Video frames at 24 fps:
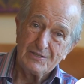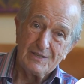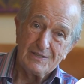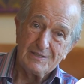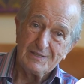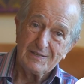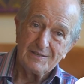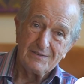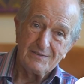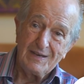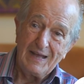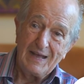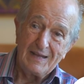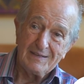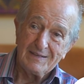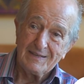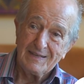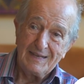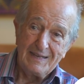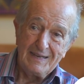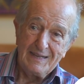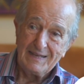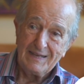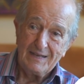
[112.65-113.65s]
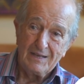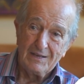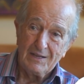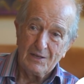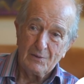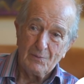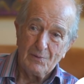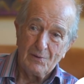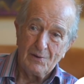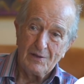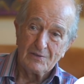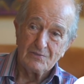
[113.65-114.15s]
that they're not getting
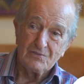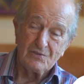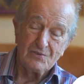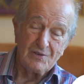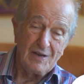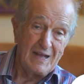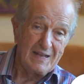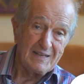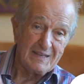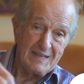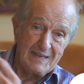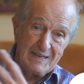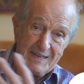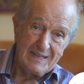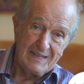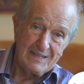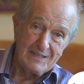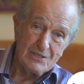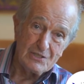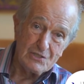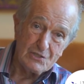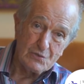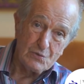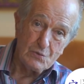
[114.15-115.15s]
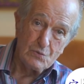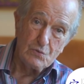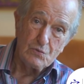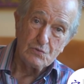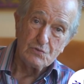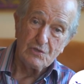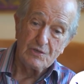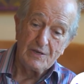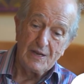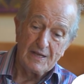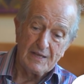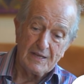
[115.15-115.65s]
anywhere else. They're not getting in the schools,
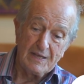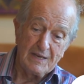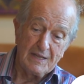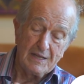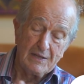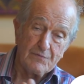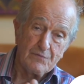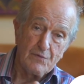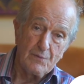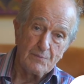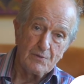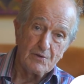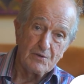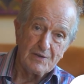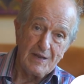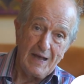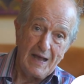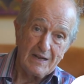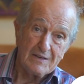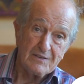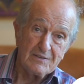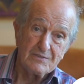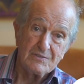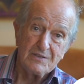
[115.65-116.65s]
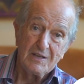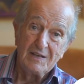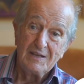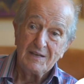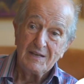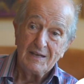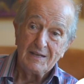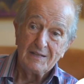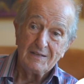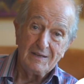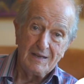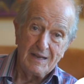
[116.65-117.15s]
they're not getting it from their doctors,
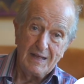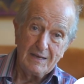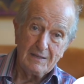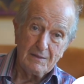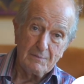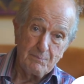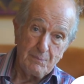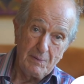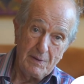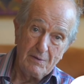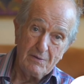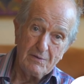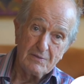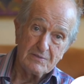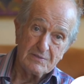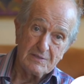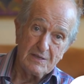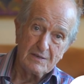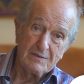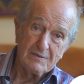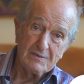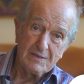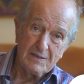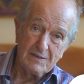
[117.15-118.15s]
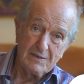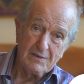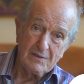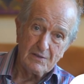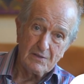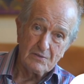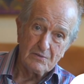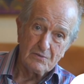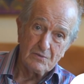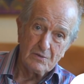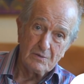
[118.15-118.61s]
and a lot of the parents aren't getting it to